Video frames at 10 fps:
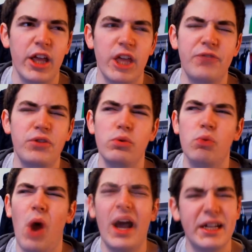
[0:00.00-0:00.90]
If you
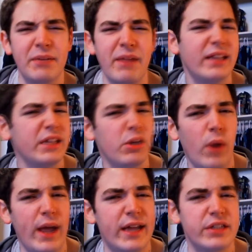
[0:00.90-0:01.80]
walk in a manly
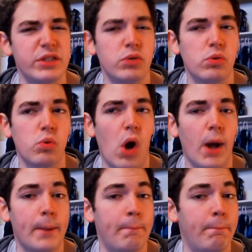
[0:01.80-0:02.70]
way, do you
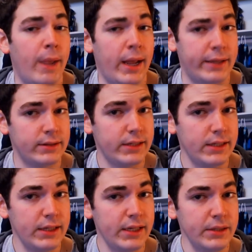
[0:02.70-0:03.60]
walk
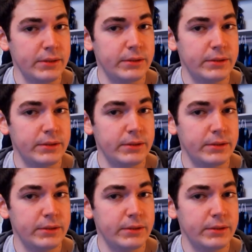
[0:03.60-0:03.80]
manlily?